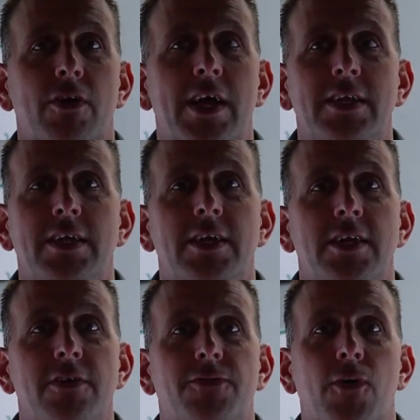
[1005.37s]
our
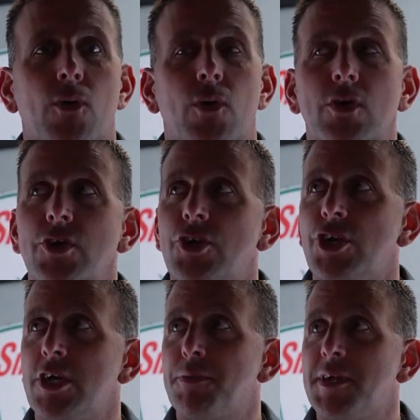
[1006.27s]
1984
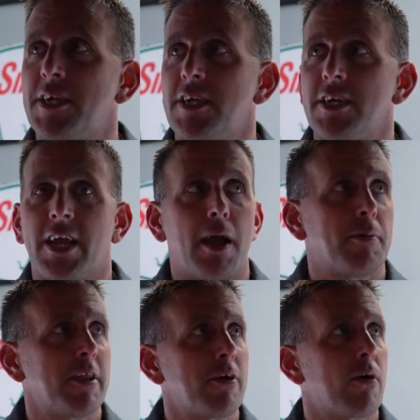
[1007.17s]
GMC
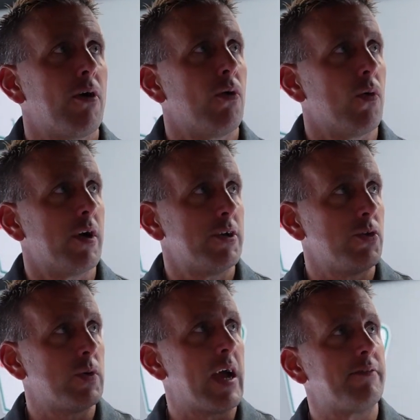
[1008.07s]
Caballero,
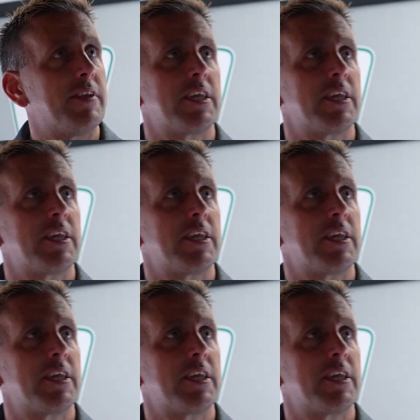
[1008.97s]
you have